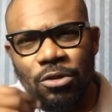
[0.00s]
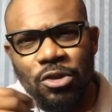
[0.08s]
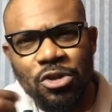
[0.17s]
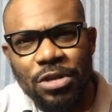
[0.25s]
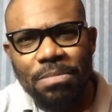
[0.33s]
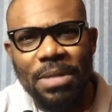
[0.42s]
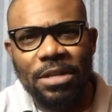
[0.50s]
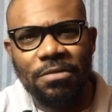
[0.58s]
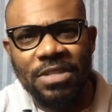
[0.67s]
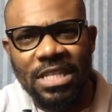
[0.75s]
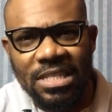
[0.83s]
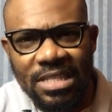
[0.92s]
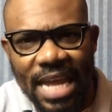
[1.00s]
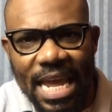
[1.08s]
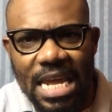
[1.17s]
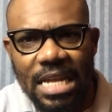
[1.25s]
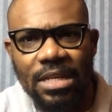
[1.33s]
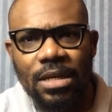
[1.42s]
treatment of
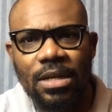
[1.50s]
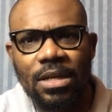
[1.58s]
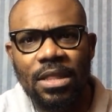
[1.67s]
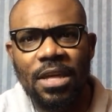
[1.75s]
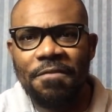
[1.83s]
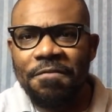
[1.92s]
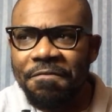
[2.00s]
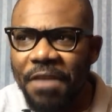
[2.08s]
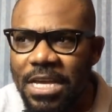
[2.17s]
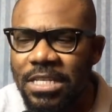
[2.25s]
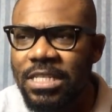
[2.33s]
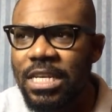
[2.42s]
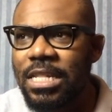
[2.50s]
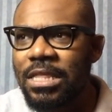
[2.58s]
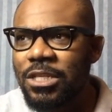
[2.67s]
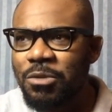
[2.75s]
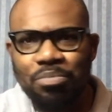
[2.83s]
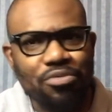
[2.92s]
disdain. They are facing
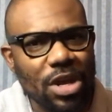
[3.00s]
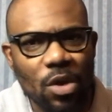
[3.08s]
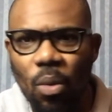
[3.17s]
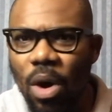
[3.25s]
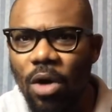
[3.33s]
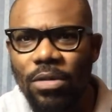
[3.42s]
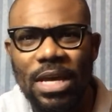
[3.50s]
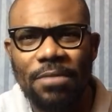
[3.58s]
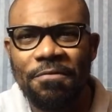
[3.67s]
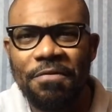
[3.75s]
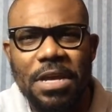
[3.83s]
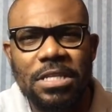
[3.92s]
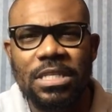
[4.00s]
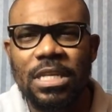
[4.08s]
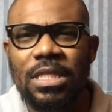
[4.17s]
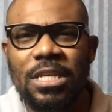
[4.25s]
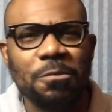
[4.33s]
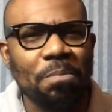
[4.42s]
this brick wall. They are
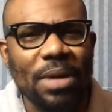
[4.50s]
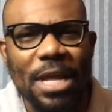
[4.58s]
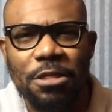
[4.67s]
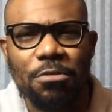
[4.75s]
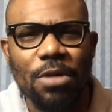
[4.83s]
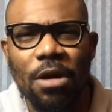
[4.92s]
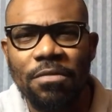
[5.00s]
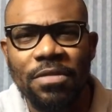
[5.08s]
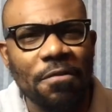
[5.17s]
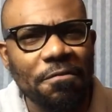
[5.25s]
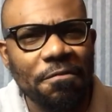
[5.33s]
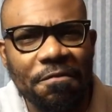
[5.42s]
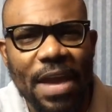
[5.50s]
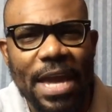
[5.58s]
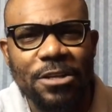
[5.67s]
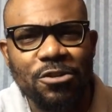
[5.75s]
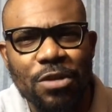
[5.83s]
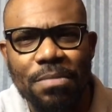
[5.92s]
facing this plethora of
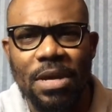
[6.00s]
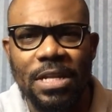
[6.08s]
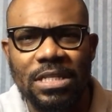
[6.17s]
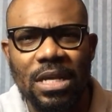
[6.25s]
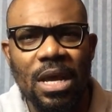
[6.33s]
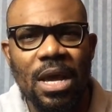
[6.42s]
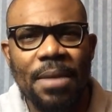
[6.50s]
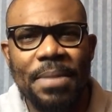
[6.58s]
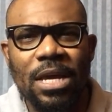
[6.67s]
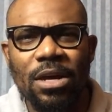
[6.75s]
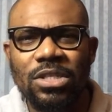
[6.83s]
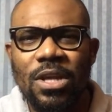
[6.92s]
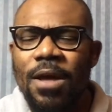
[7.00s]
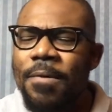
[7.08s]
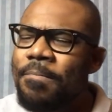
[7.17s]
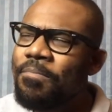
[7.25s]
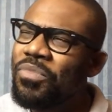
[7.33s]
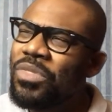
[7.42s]
unfair treatment because
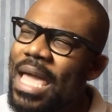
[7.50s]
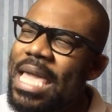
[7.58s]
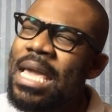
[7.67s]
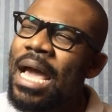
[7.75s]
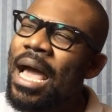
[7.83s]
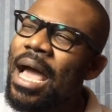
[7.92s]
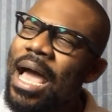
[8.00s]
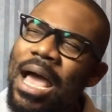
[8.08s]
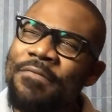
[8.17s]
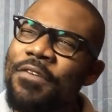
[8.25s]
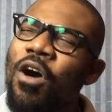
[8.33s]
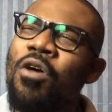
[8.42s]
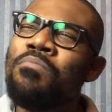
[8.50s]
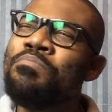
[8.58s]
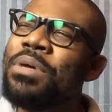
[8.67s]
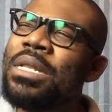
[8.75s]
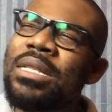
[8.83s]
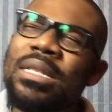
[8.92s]
they have
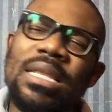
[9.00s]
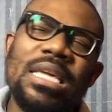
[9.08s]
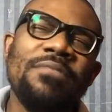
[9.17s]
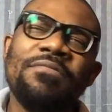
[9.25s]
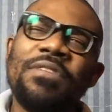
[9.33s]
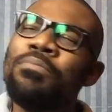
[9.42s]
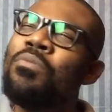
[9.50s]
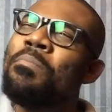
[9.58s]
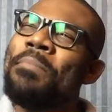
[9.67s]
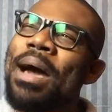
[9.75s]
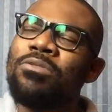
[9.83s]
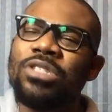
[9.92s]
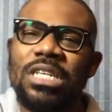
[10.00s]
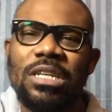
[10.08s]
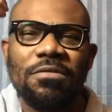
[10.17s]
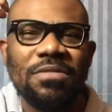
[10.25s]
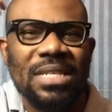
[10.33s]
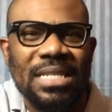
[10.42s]
unbelievable mountain
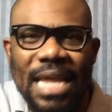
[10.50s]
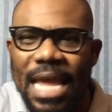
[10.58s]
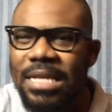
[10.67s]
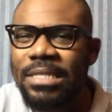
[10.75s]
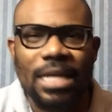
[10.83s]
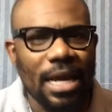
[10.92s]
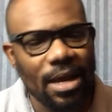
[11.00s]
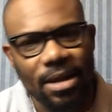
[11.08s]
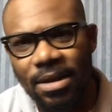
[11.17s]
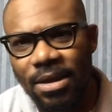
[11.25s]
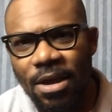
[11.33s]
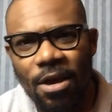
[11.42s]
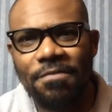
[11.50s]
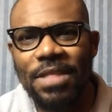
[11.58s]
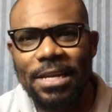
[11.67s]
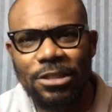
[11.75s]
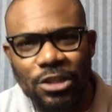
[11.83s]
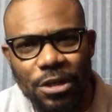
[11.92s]
of data of
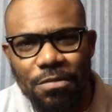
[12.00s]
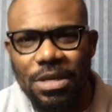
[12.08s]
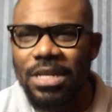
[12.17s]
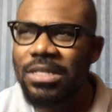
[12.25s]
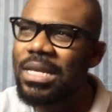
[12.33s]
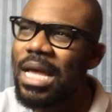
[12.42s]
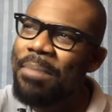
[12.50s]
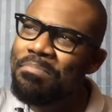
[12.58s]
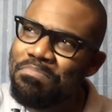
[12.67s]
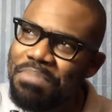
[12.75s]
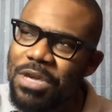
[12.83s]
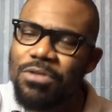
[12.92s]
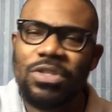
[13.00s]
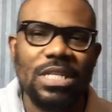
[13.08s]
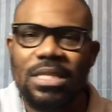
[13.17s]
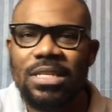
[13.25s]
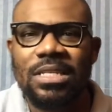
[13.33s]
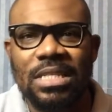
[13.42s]
Nigerians
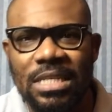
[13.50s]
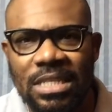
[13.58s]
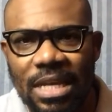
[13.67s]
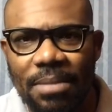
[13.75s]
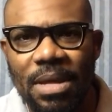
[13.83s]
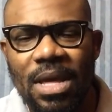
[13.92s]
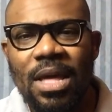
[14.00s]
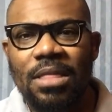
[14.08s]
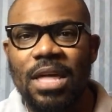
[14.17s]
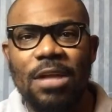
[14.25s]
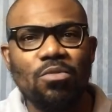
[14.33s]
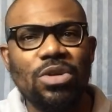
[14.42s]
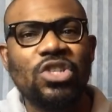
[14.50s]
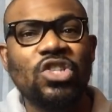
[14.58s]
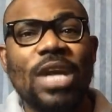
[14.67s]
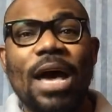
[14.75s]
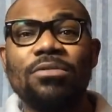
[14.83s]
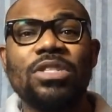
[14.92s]
abusing the system. Then we
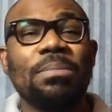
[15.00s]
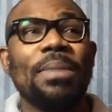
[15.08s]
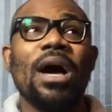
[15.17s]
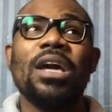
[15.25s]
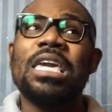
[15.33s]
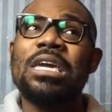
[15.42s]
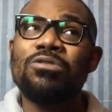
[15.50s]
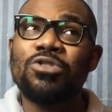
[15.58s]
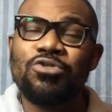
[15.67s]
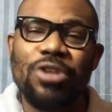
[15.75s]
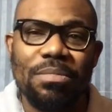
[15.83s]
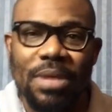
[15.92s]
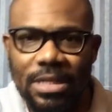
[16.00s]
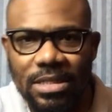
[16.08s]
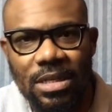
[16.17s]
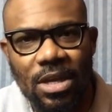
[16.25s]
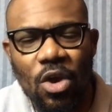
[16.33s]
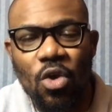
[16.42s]
shout about ill
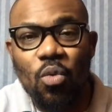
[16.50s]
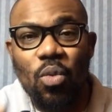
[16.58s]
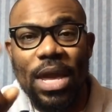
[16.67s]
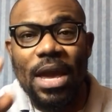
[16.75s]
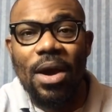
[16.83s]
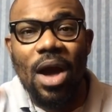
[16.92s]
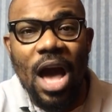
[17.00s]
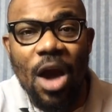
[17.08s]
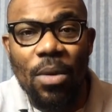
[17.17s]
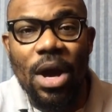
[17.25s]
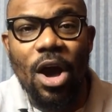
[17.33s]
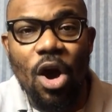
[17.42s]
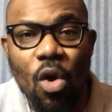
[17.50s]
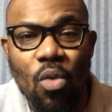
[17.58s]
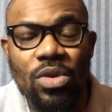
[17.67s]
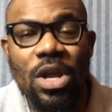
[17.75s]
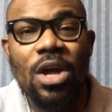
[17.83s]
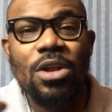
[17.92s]
treatment. We are our
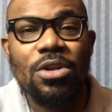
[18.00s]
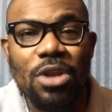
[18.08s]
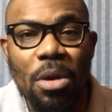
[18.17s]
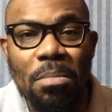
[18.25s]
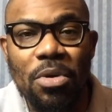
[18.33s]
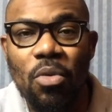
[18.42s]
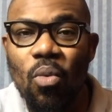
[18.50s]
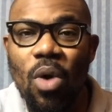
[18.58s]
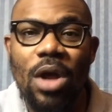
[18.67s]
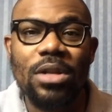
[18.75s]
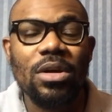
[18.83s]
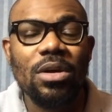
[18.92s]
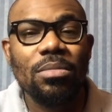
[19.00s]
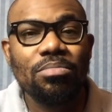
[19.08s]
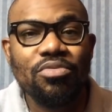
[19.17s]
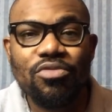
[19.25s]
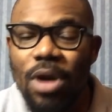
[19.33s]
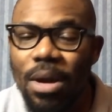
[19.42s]
own number one
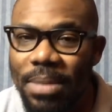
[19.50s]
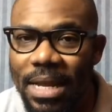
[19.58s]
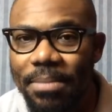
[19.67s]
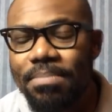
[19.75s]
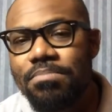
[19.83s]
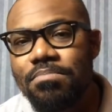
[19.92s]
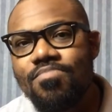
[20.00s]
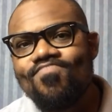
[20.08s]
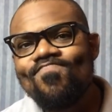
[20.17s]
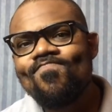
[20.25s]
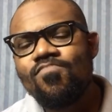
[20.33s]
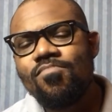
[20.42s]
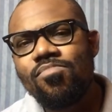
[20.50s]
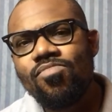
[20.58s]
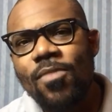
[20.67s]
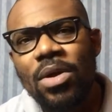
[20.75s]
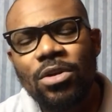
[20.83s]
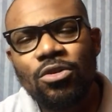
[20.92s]
problem.
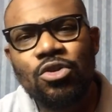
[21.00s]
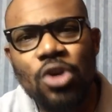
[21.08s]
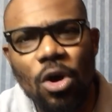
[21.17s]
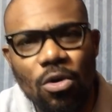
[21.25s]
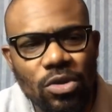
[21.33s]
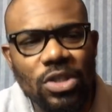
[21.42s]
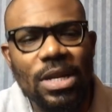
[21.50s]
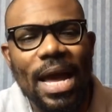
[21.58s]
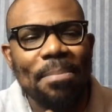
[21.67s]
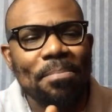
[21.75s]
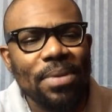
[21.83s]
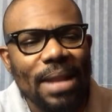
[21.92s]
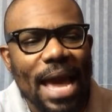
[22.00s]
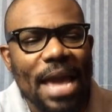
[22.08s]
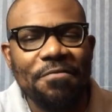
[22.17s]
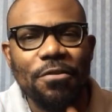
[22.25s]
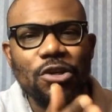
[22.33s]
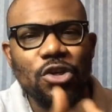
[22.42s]
Don't
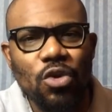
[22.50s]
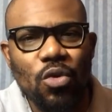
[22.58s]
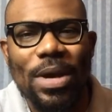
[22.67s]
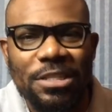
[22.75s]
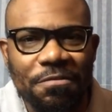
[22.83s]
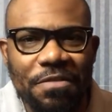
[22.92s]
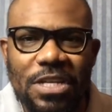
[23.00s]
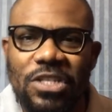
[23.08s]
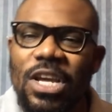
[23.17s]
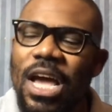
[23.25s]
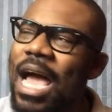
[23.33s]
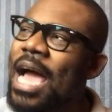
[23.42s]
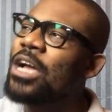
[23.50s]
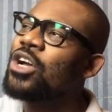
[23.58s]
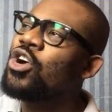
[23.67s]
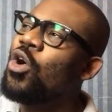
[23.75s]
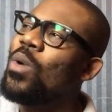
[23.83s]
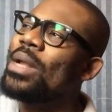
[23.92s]
apply for US visa
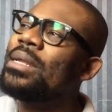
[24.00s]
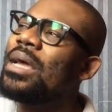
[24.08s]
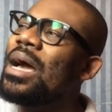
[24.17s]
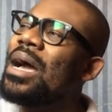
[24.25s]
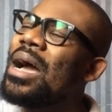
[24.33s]
and go and